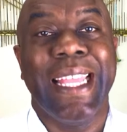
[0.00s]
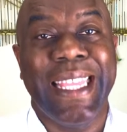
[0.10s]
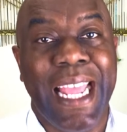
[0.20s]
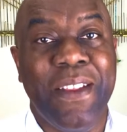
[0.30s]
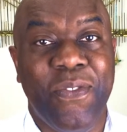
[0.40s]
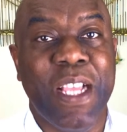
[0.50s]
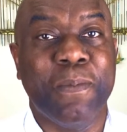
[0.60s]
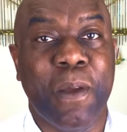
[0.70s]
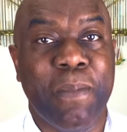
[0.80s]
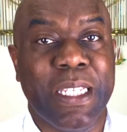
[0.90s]
then
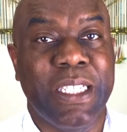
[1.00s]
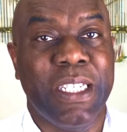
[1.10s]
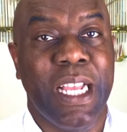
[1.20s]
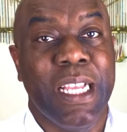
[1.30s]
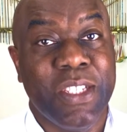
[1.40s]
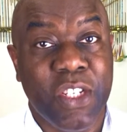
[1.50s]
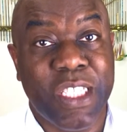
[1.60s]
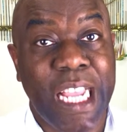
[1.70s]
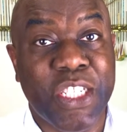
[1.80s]
Facebook Messenger. So stay